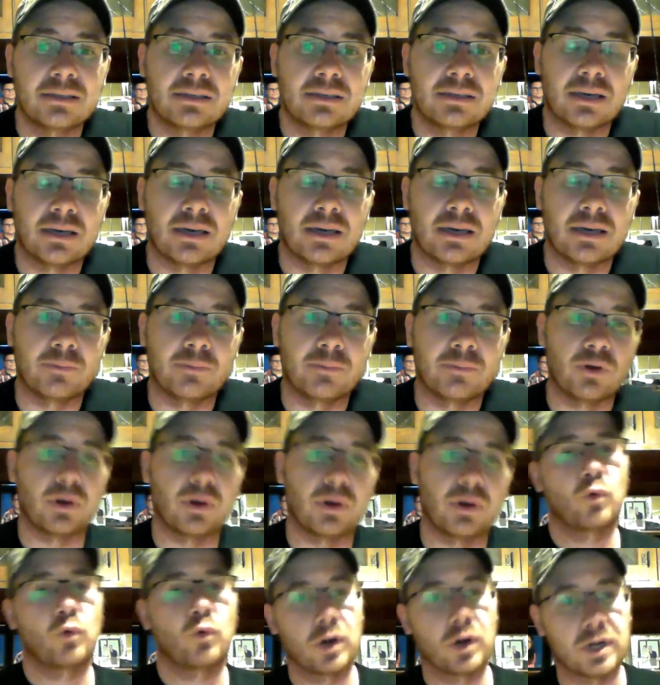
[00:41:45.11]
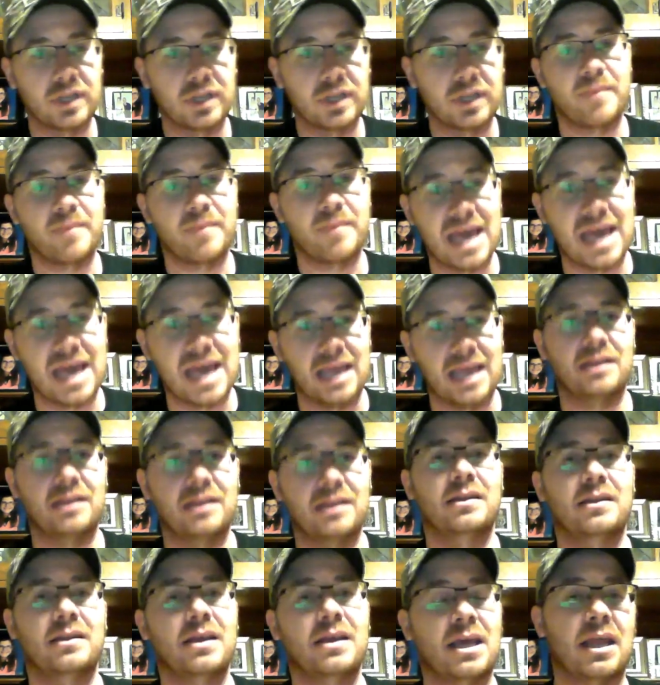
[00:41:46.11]
I'm working the bait,
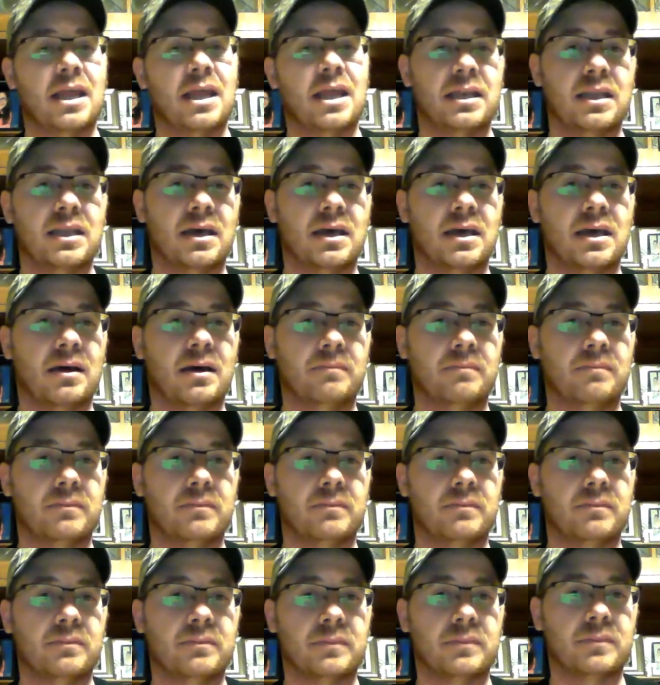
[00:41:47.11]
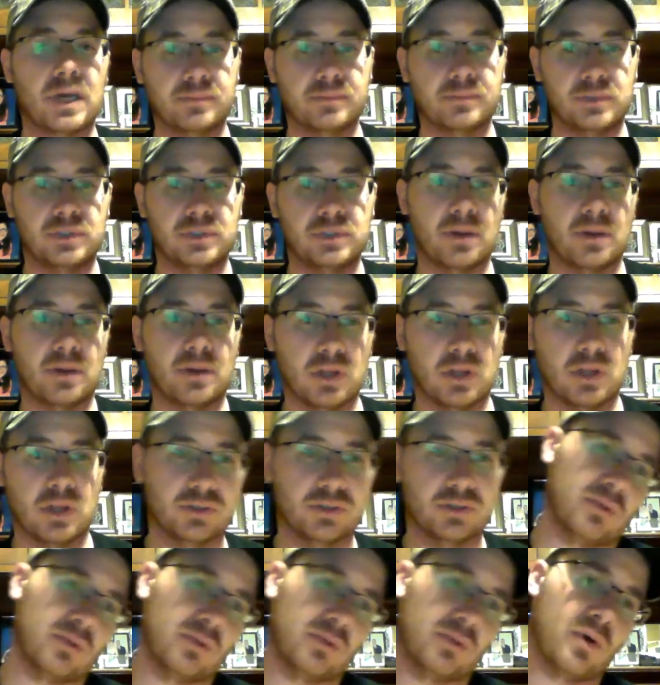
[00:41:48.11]
and I'm
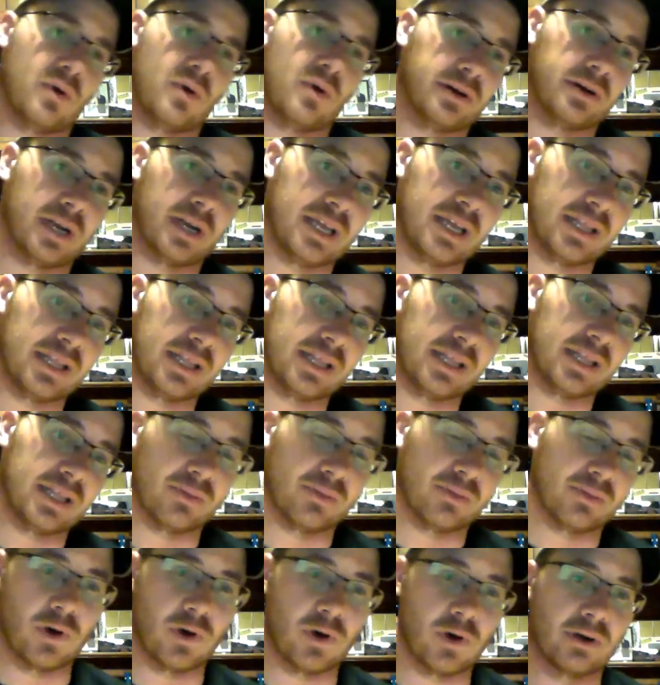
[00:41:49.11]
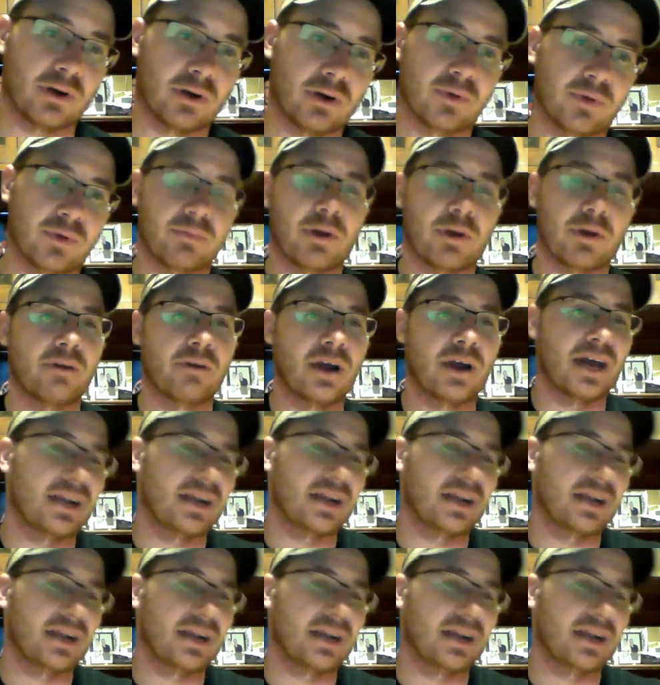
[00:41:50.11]
close to the water, and I hit the water with my rod.